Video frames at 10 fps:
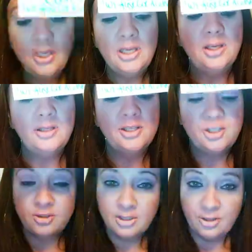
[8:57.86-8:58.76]
Yeah,
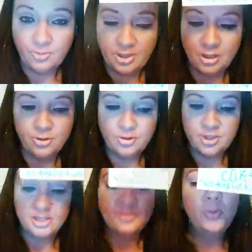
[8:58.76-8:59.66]
that you're dealing with
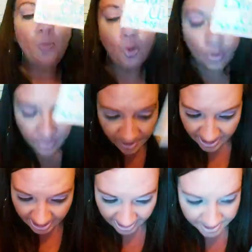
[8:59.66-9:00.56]
illusions. But more than
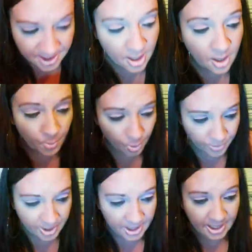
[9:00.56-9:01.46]
that, more
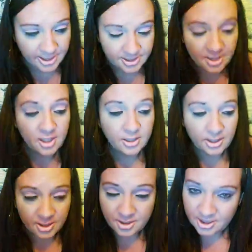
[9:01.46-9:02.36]
than that,
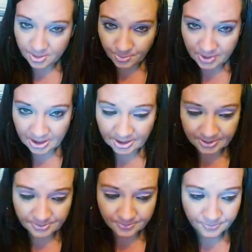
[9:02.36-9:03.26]
there's
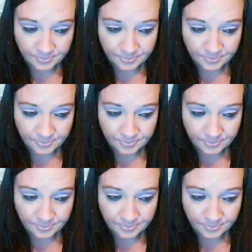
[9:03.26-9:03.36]
something,